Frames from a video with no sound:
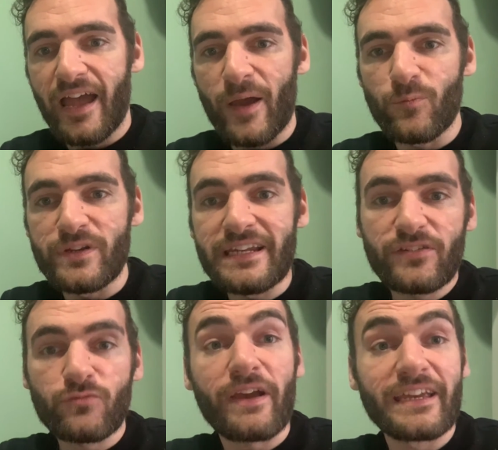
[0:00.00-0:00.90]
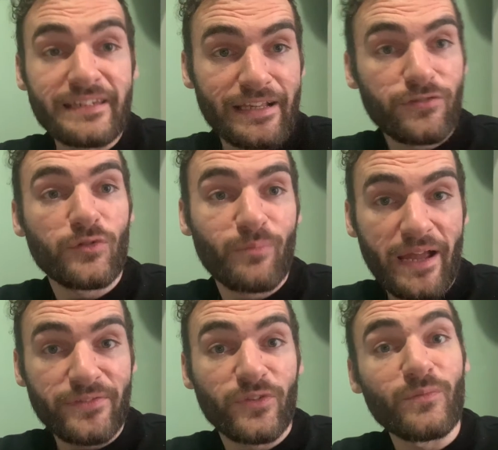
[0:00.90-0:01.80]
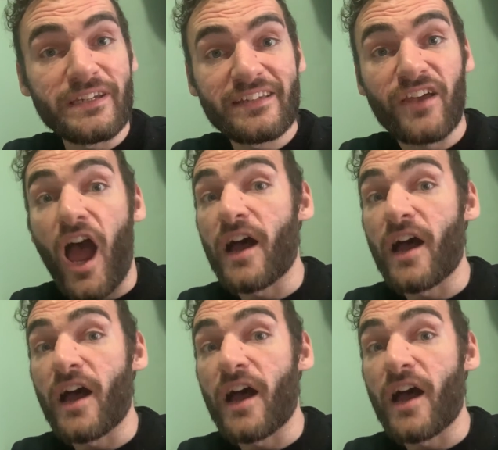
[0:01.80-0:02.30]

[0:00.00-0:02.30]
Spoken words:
and we need to recognise those patterns and we need to